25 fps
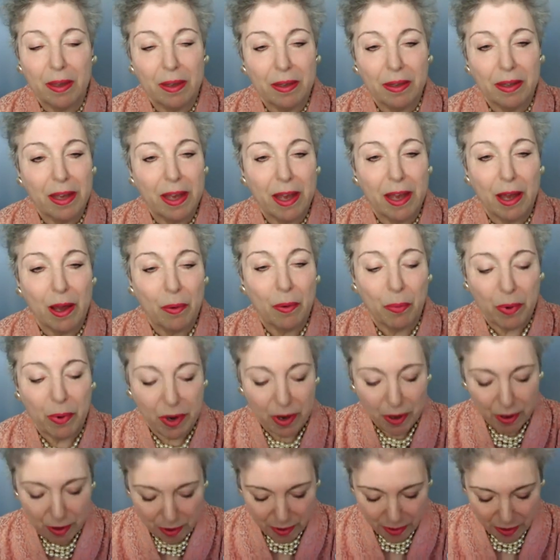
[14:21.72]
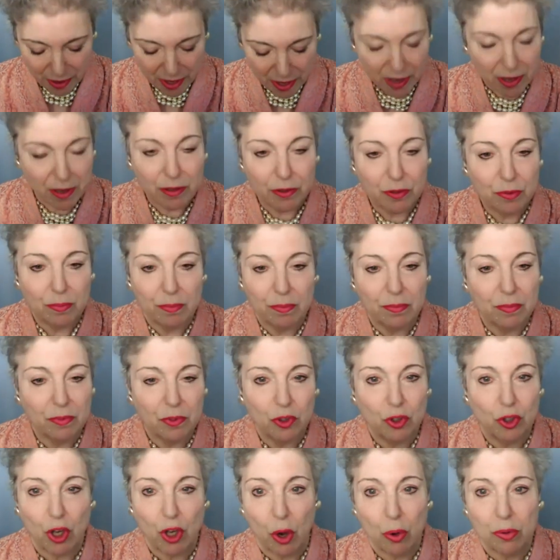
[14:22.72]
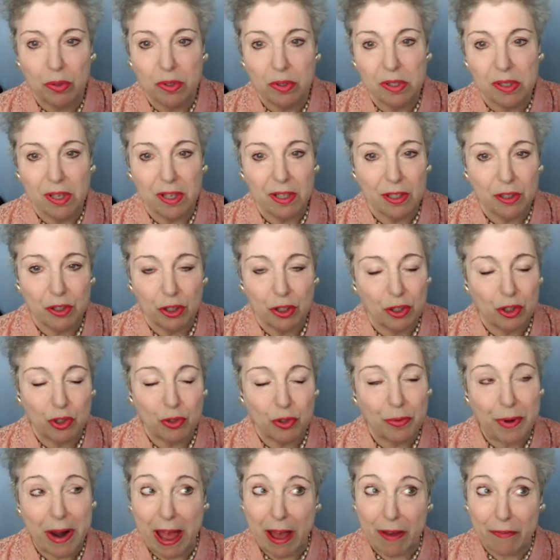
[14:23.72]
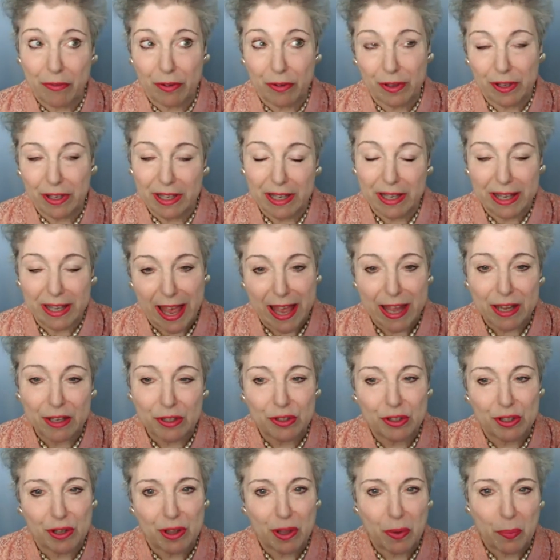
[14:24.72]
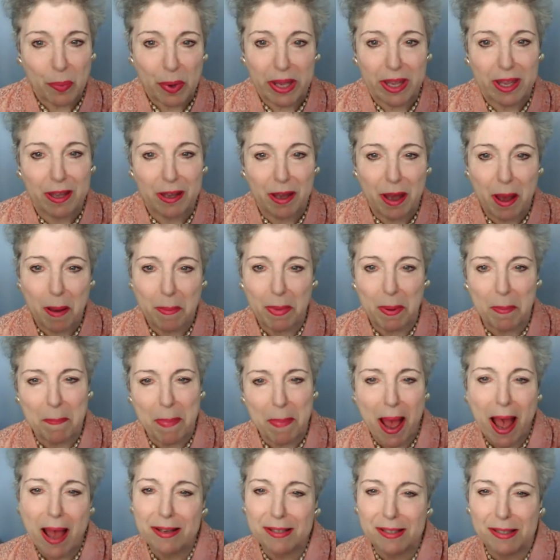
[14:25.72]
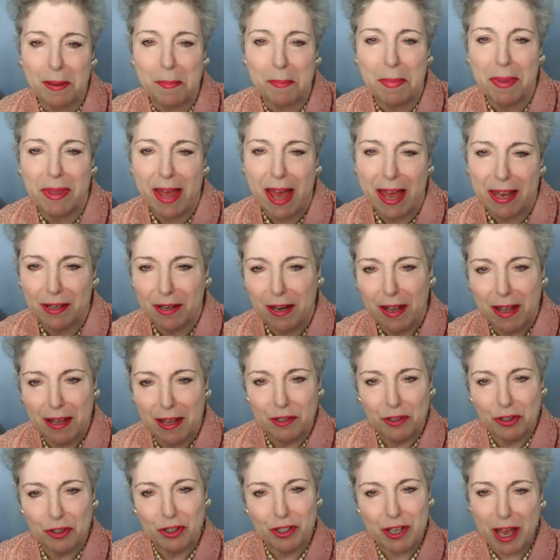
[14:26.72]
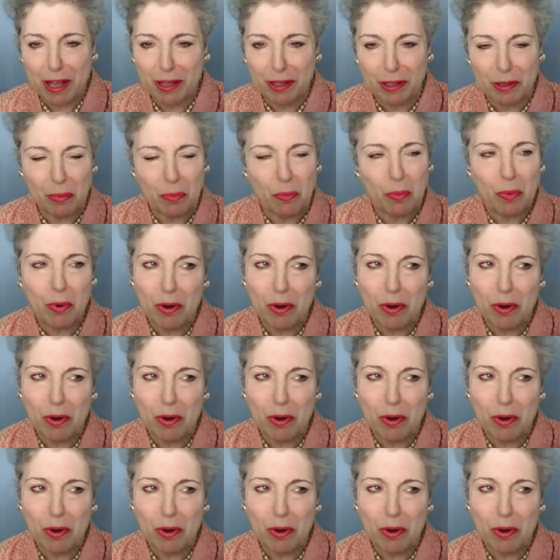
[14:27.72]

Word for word: Yeah, we're uh, jonesing to travel again so that we can come and buy some of that Shetland